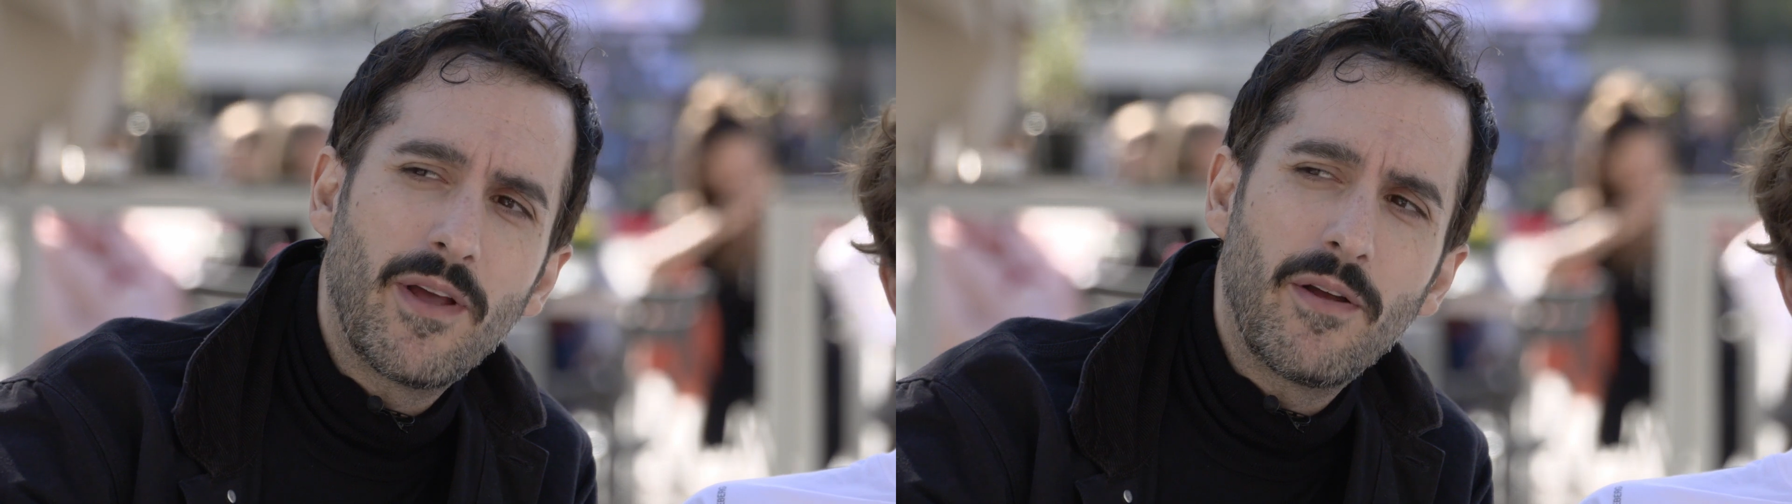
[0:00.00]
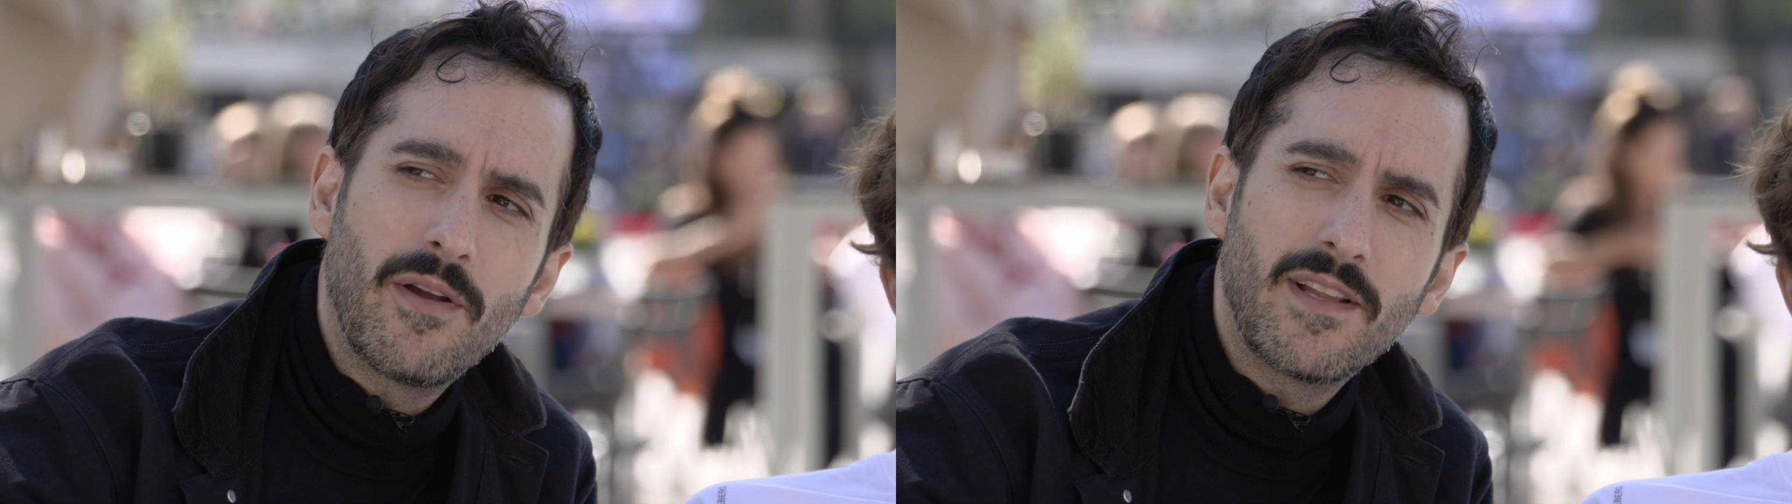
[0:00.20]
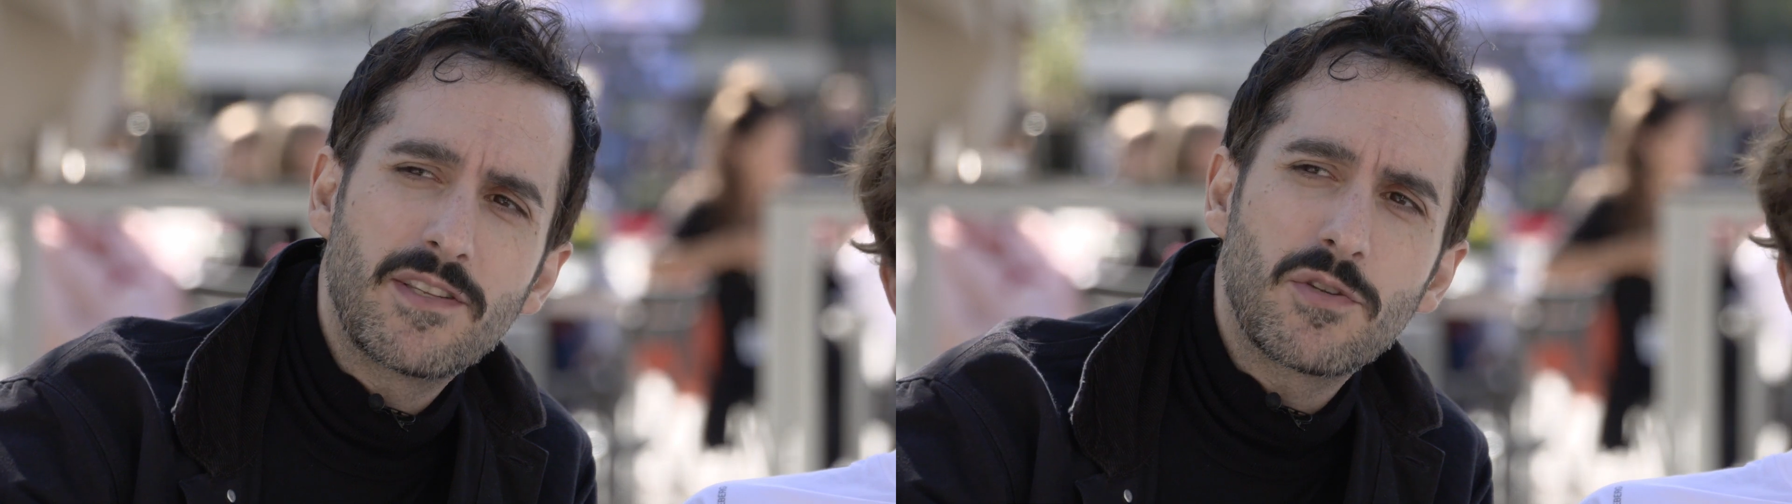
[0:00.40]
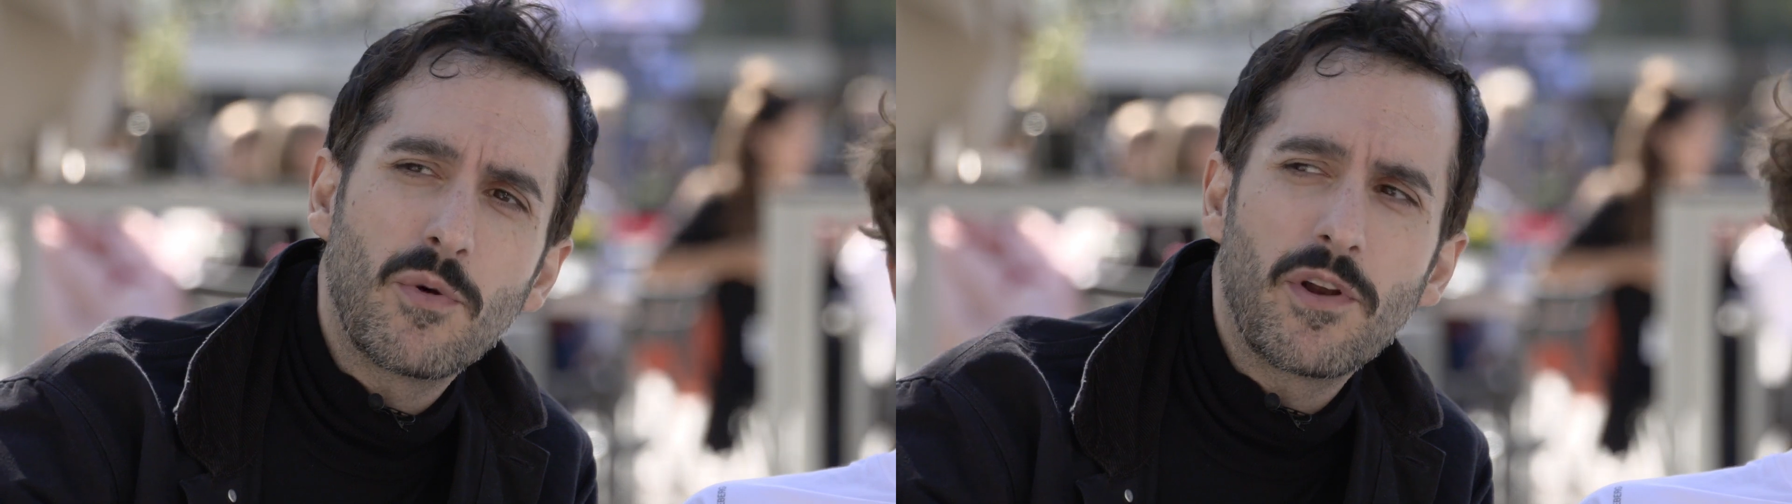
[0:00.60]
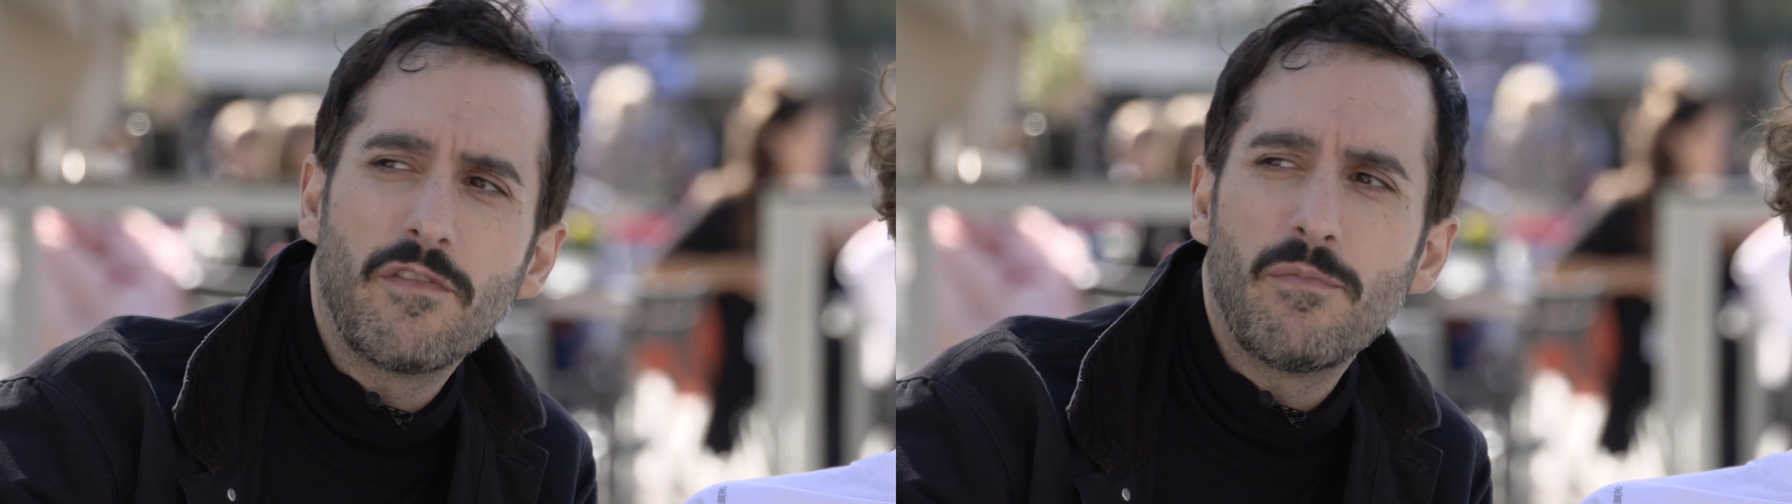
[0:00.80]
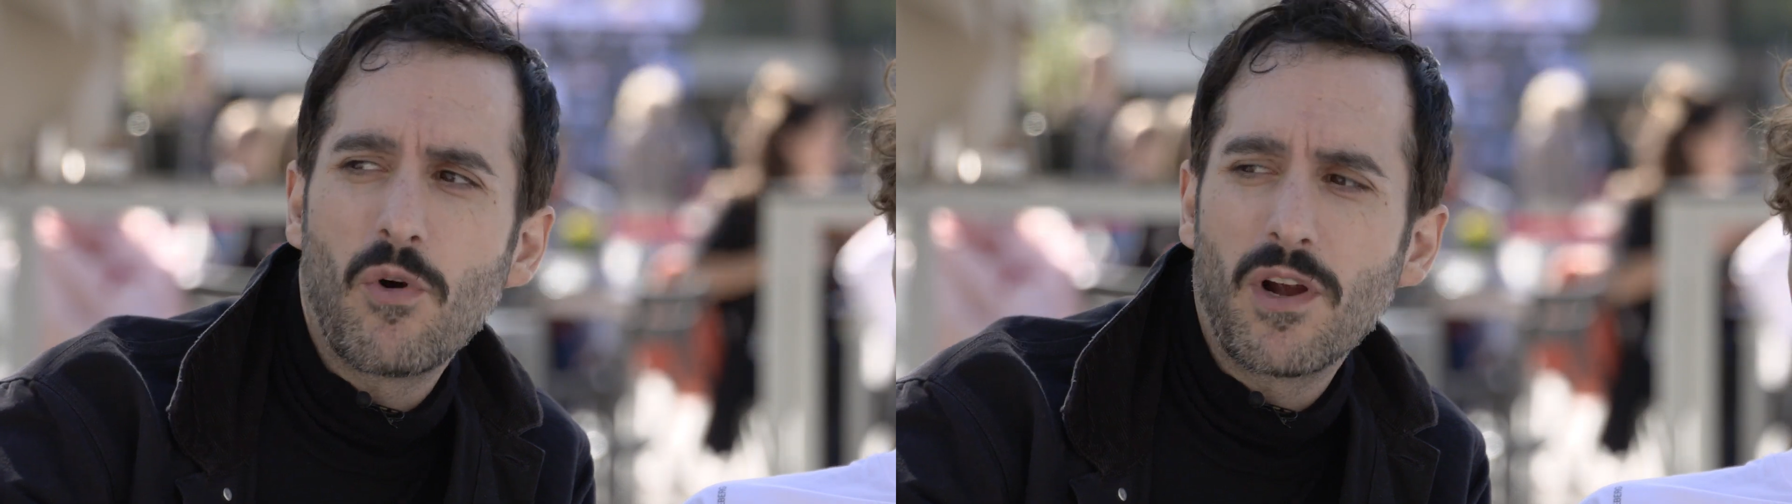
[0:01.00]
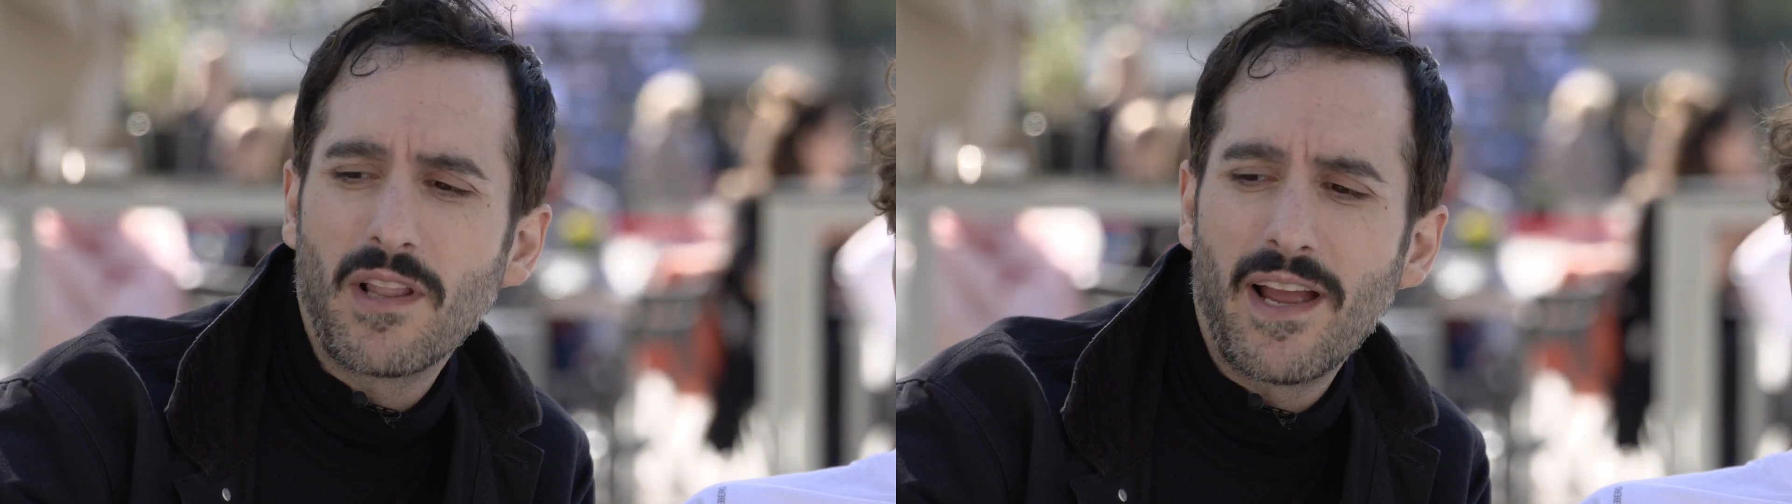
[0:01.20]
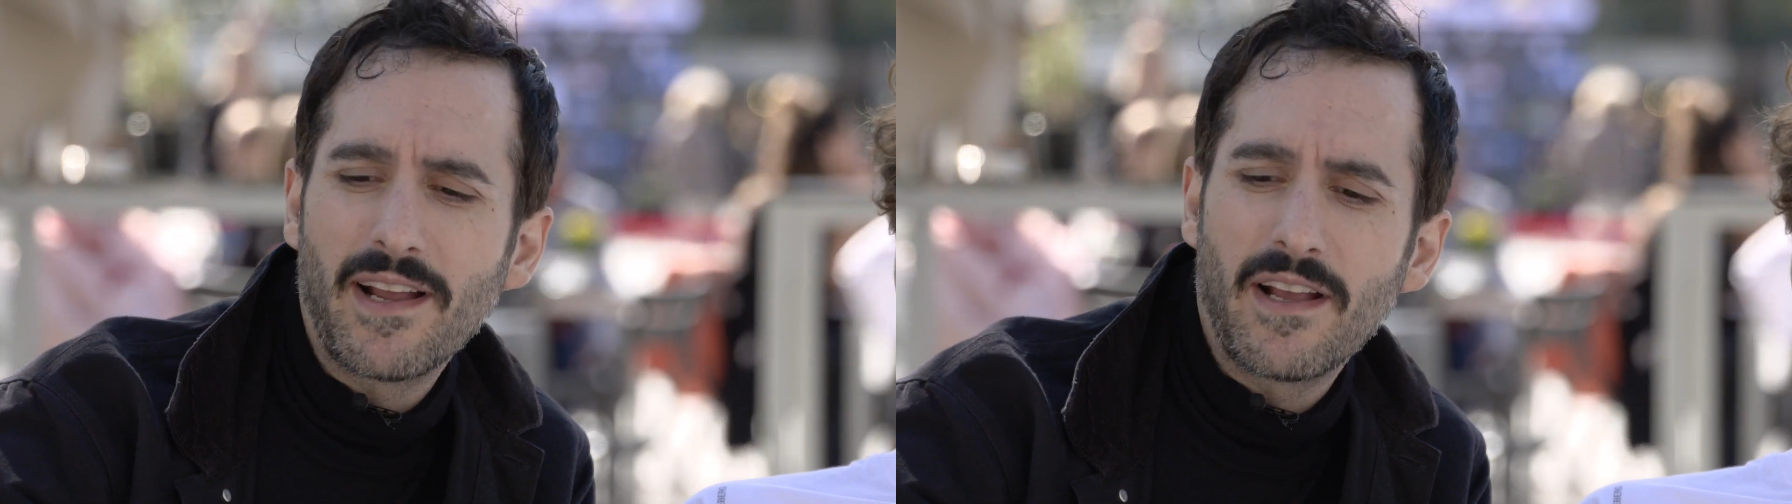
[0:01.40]
when it's sort of more
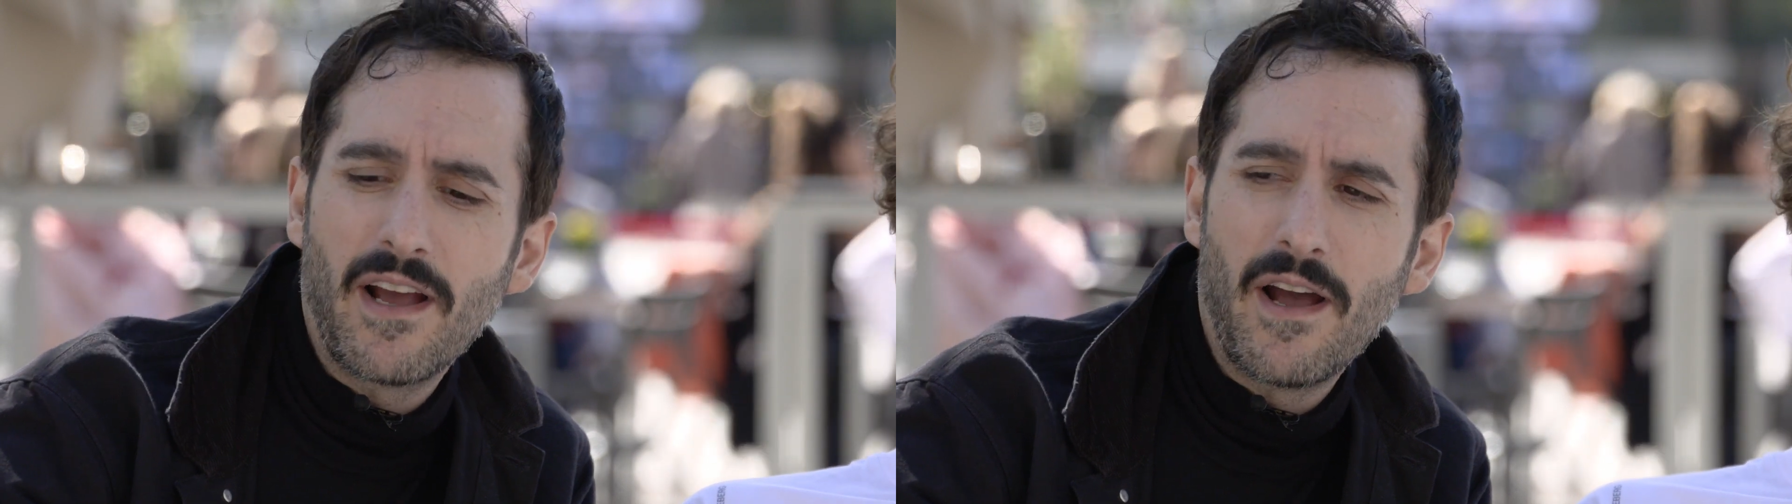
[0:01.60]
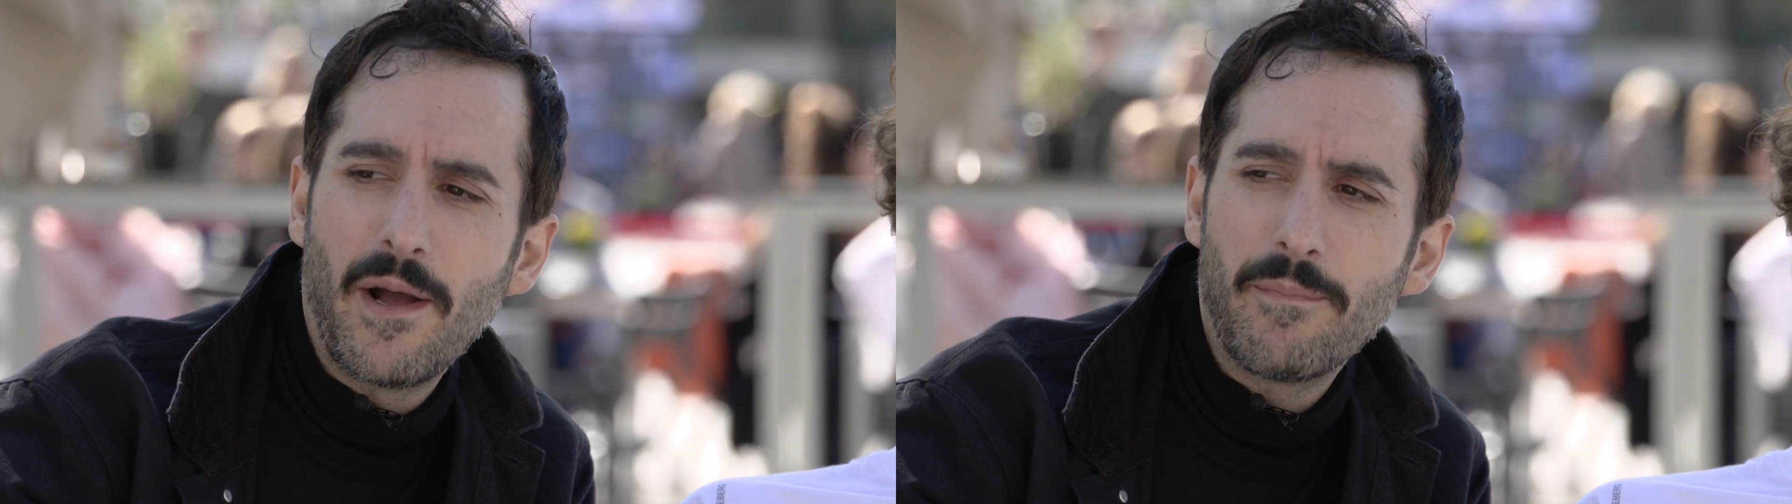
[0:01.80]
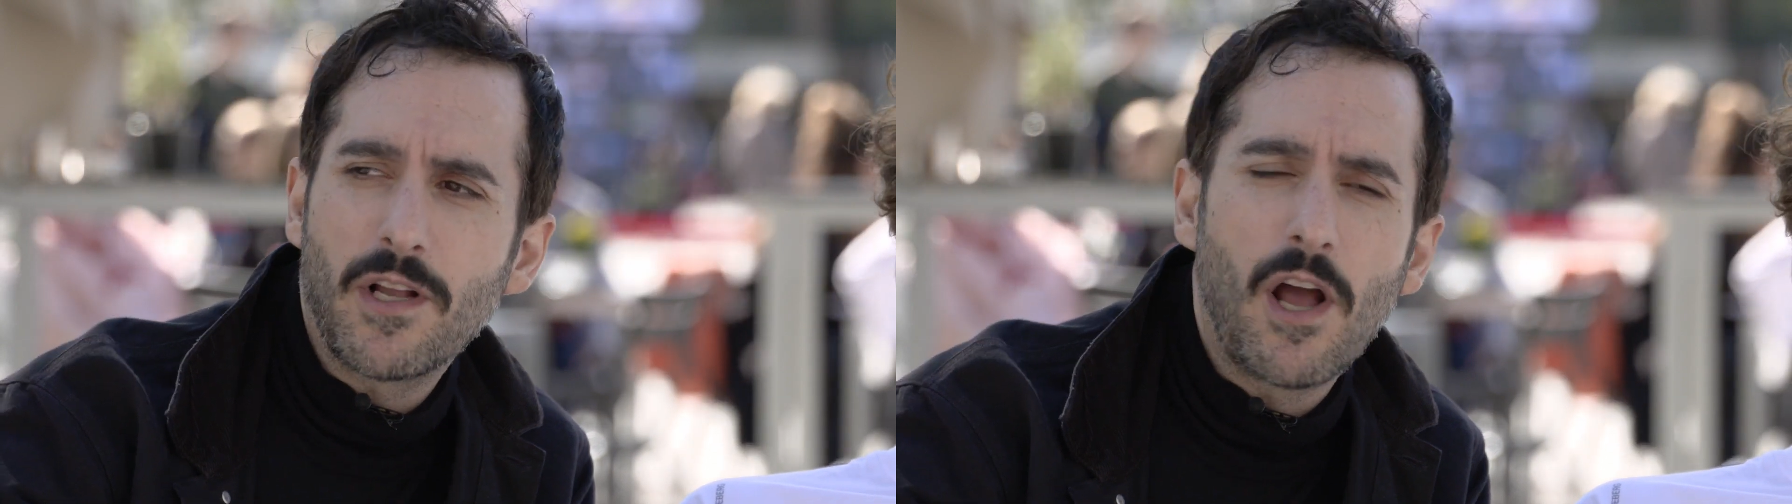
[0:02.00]
like a um,